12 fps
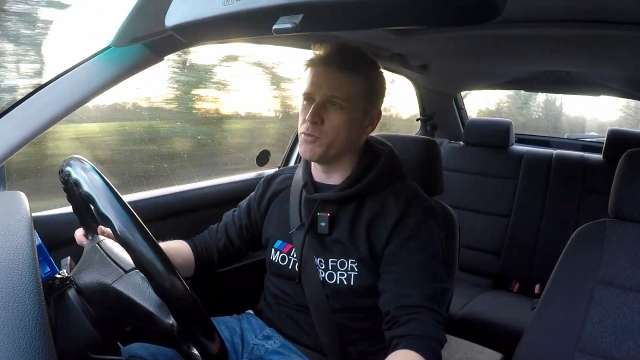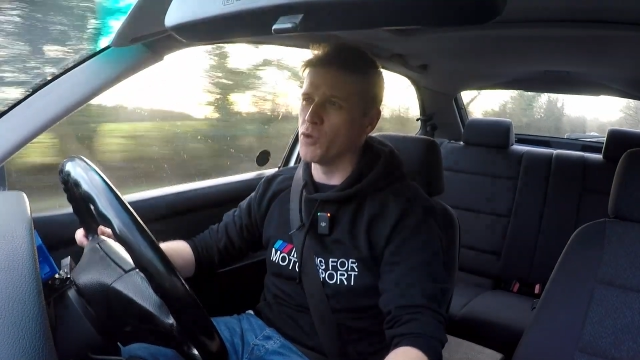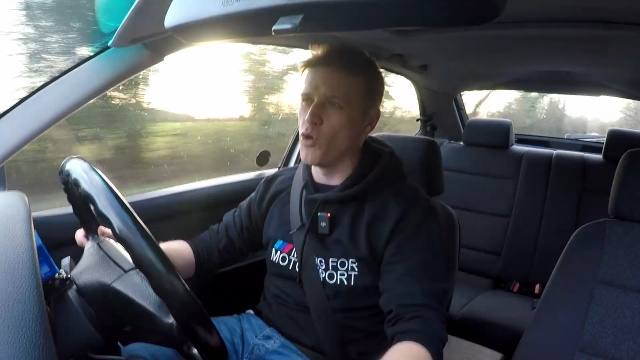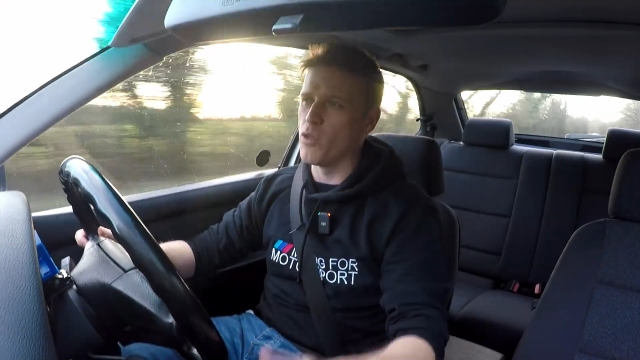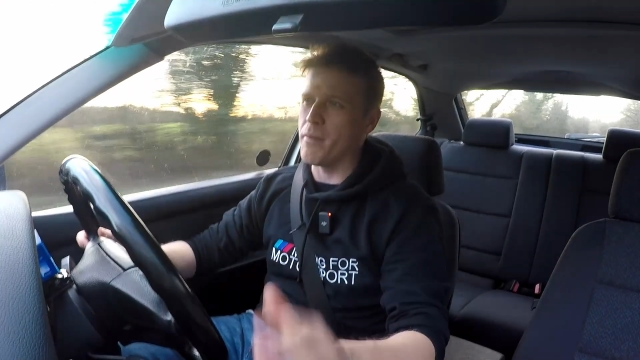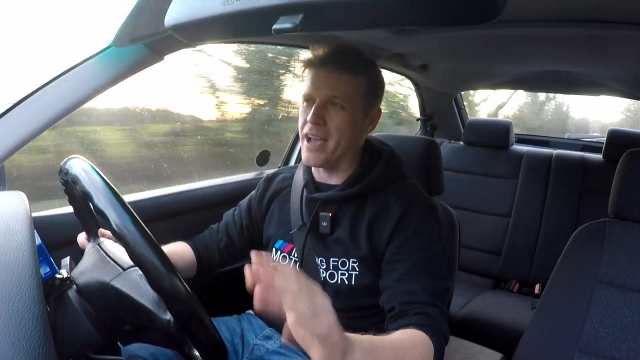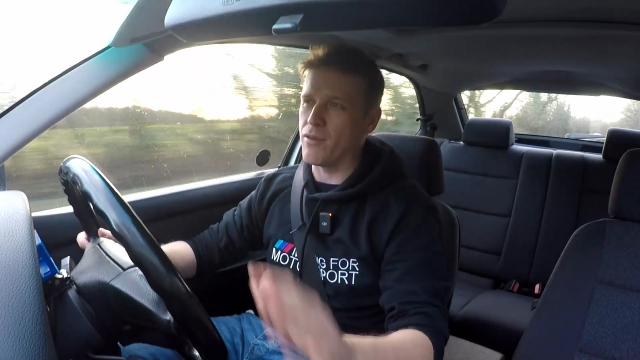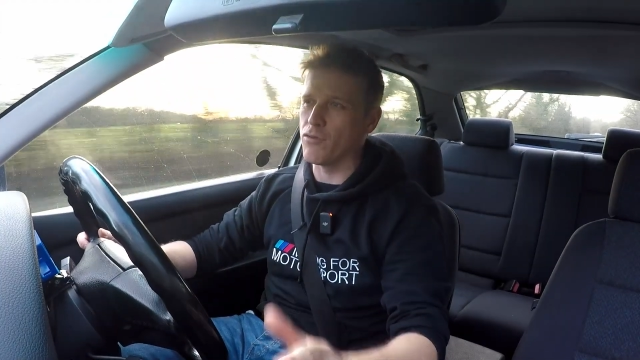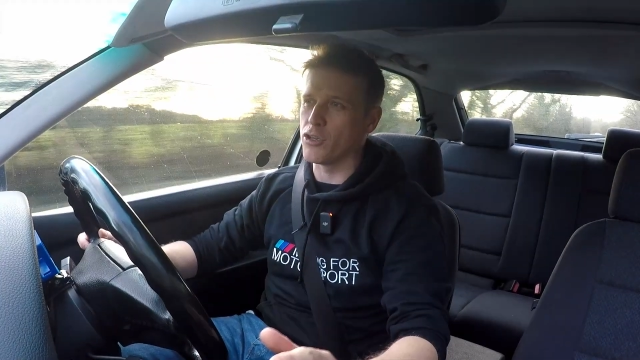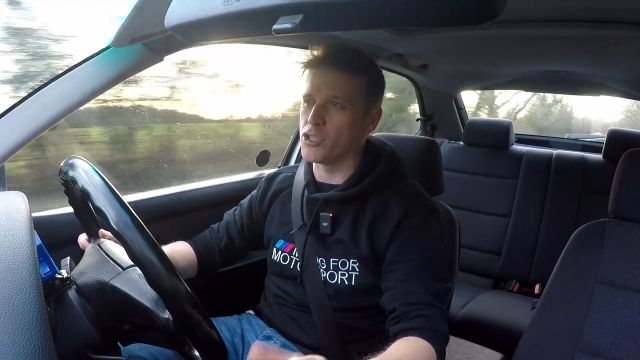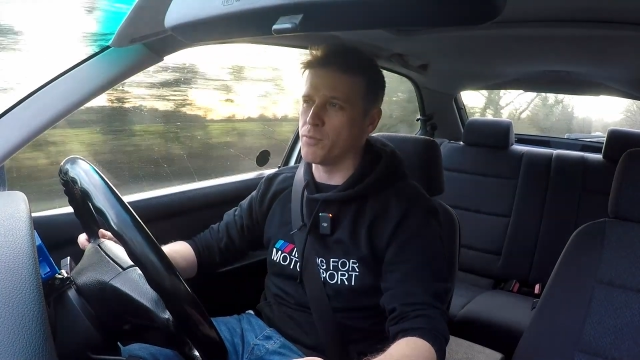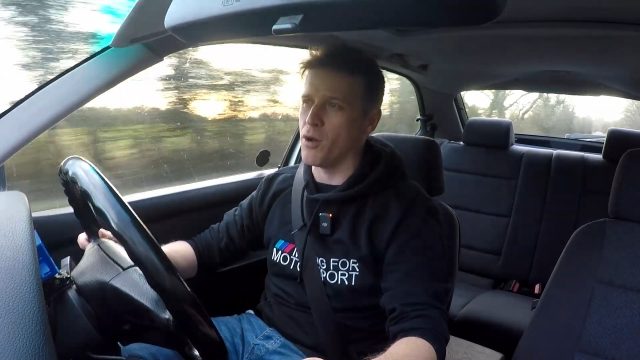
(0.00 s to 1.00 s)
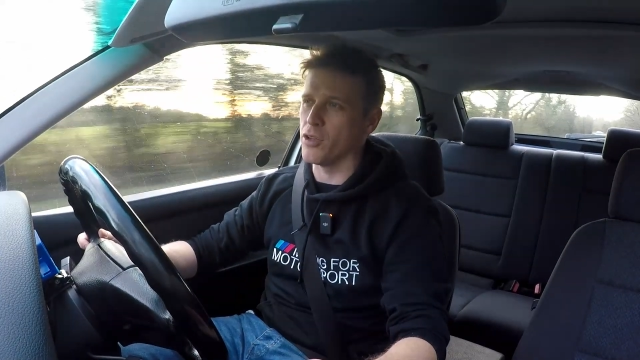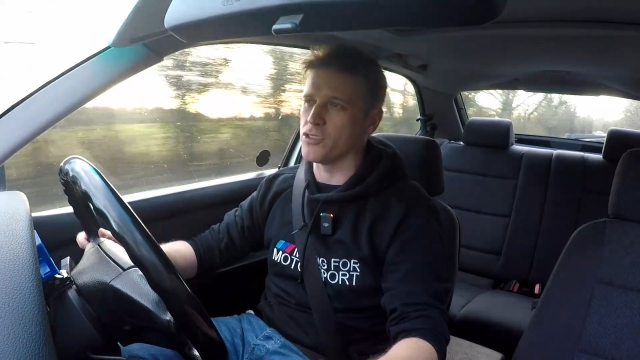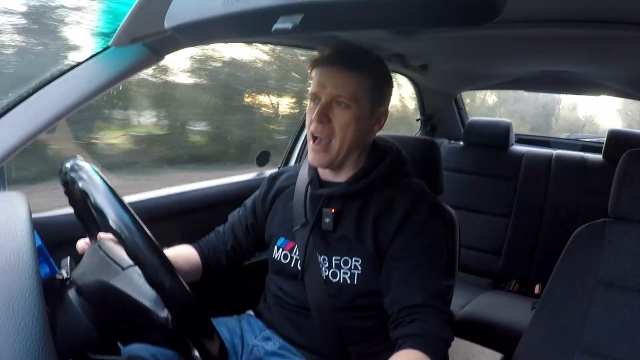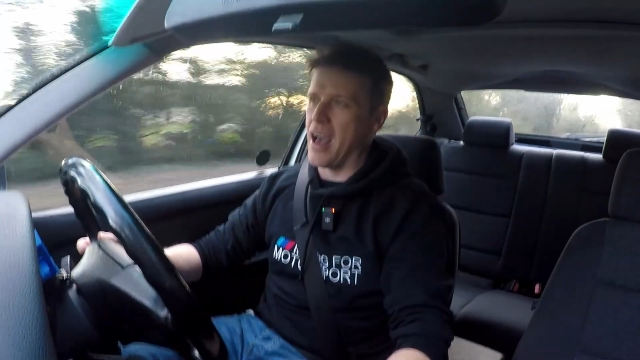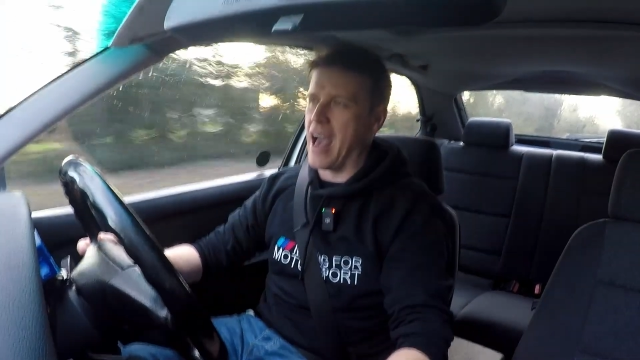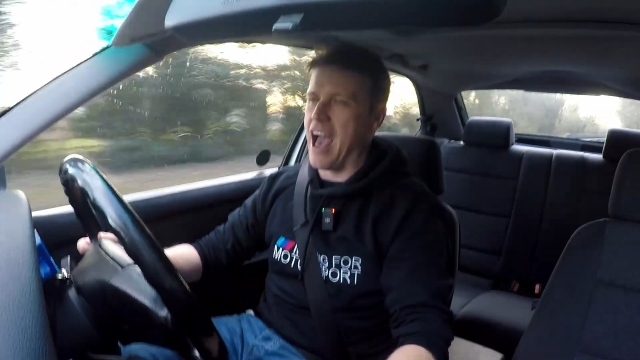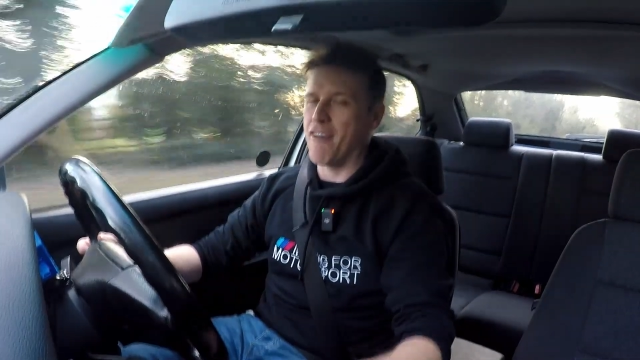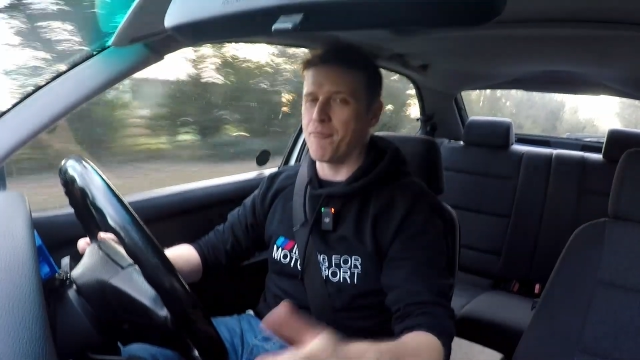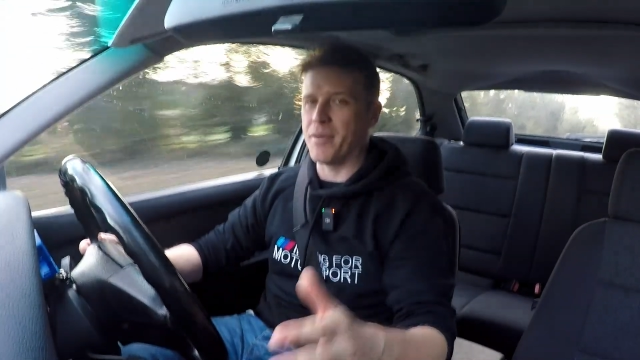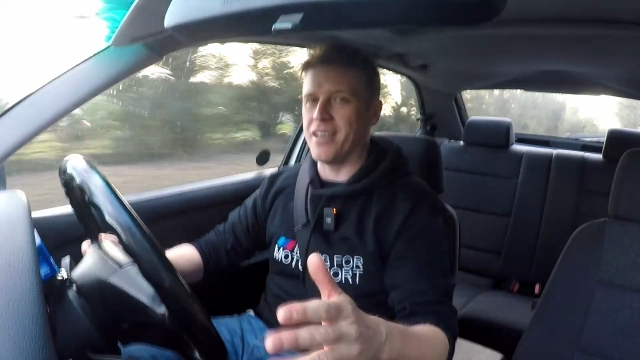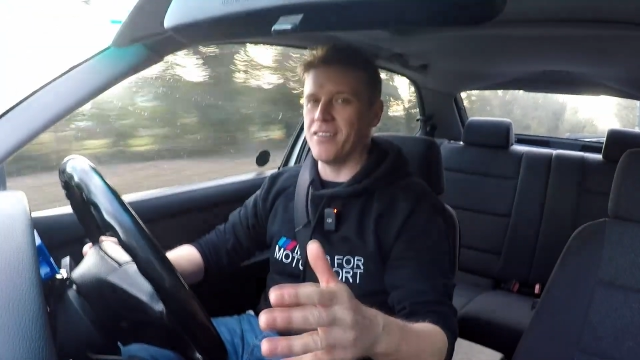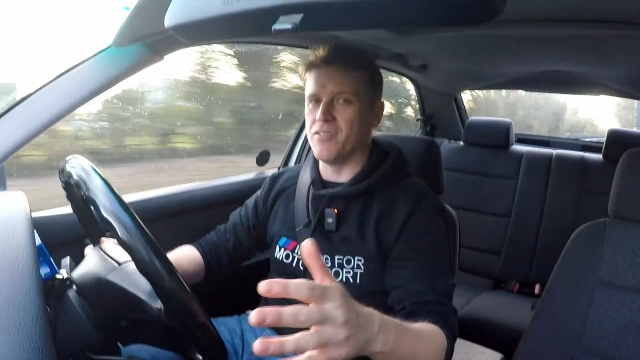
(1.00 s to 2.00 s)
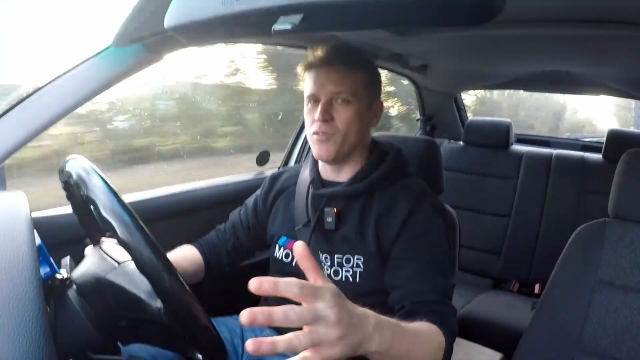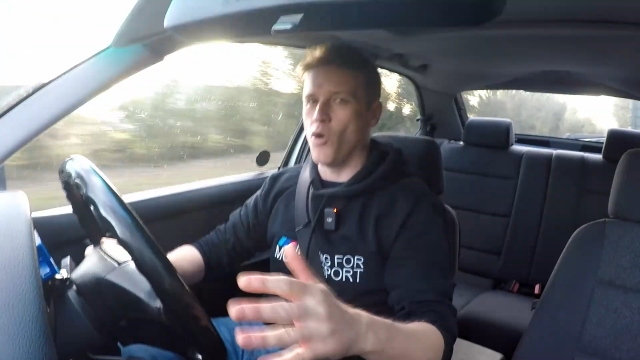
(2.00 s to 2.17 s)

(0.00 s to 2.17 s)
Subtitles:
but all the main rust spots have been